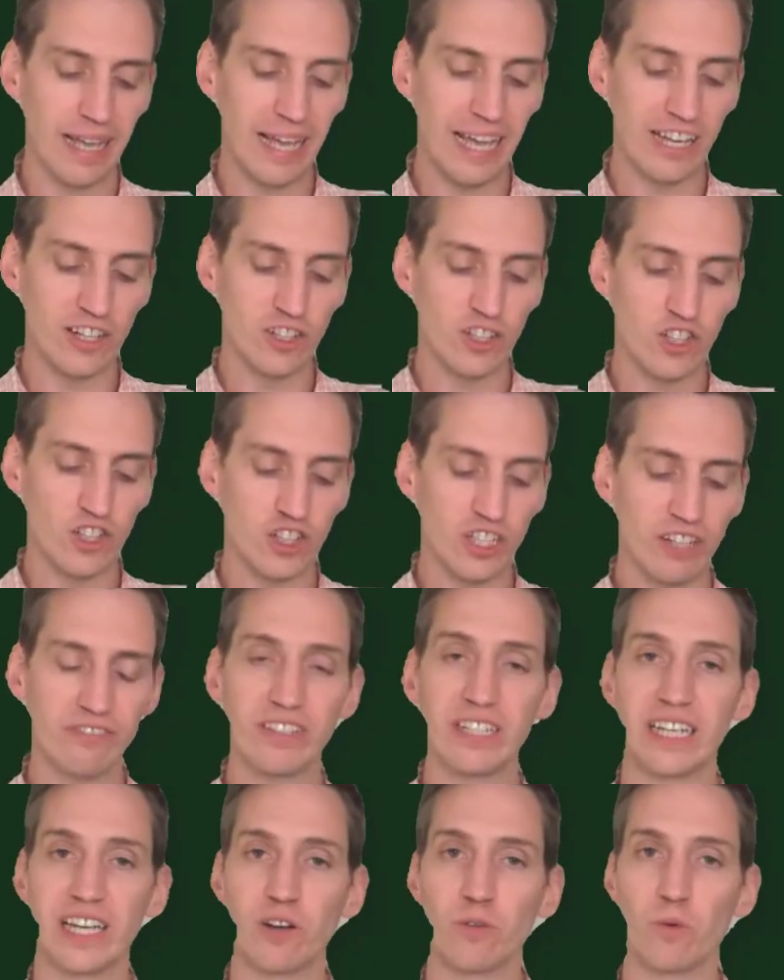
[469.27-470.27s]
and
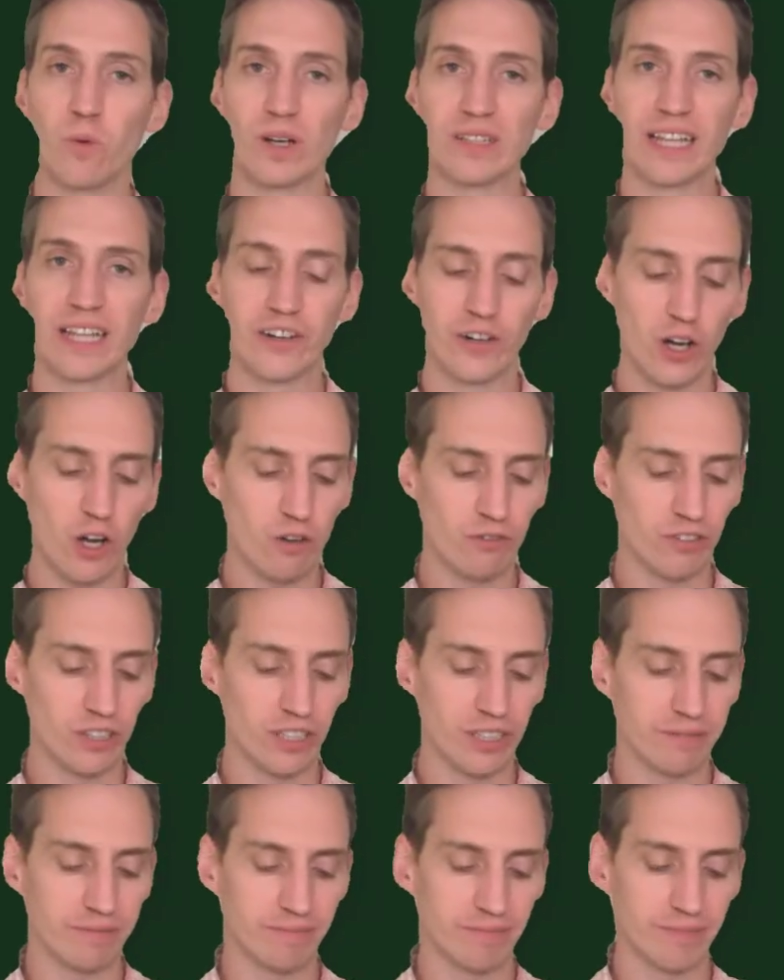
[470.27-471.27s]
shifting it one letter
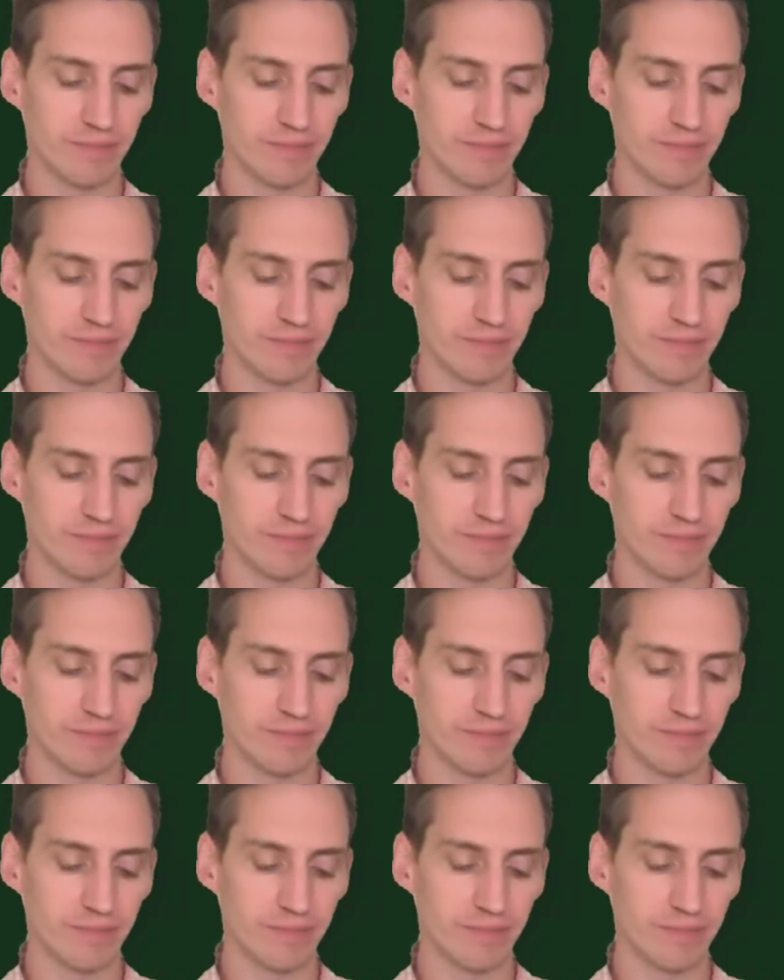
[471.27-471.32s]
over.